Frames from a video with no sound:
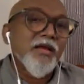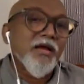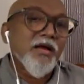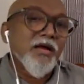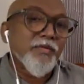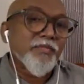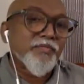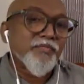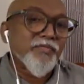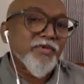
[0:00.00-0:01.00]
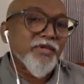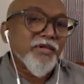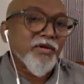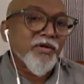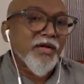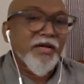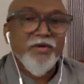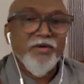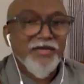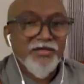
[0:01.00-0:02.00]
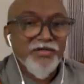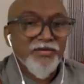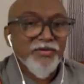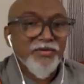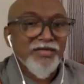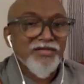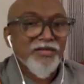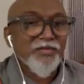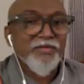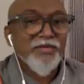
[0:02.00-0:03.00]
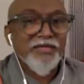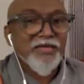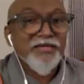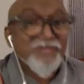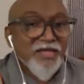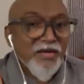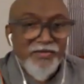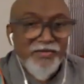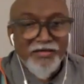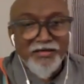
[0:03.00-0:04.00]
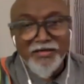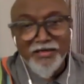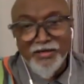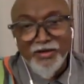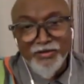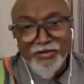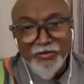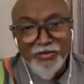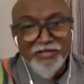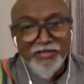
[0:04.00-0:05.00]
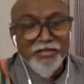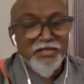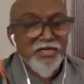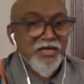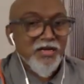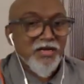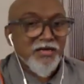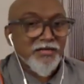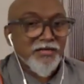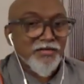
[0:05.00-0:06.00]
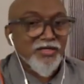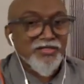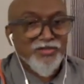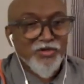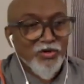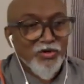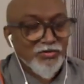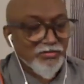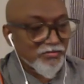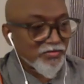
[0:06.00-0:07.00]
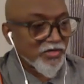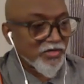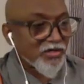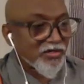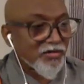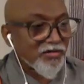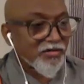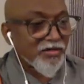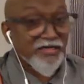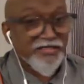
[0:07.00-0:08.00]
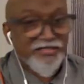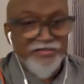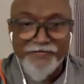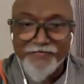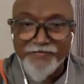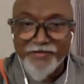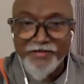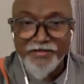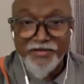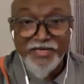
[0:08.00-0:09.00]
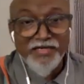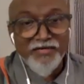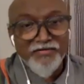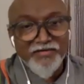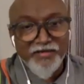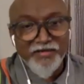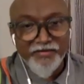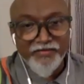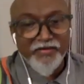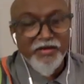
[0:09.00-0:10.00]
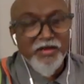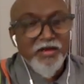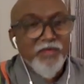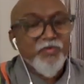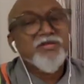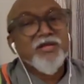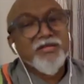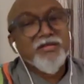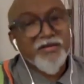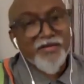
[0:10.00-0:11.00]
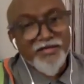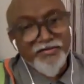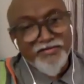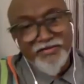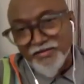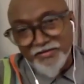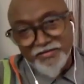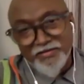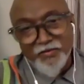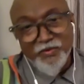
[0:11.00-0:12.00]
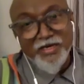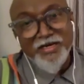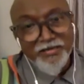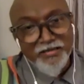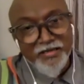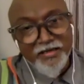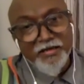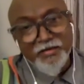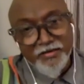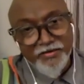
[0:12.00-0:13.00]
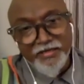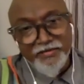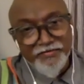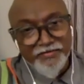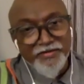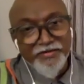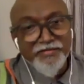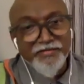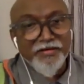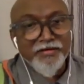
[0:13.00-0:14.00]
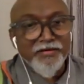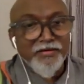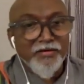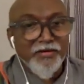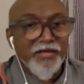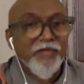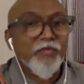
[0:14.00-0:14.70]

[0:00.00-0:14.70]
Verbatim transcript: um, you know i would like to give you an example when i travel around the world uh, hmm. unesco brought out a list of uh, creative cities which are the creative cities why they are creative cities and you know like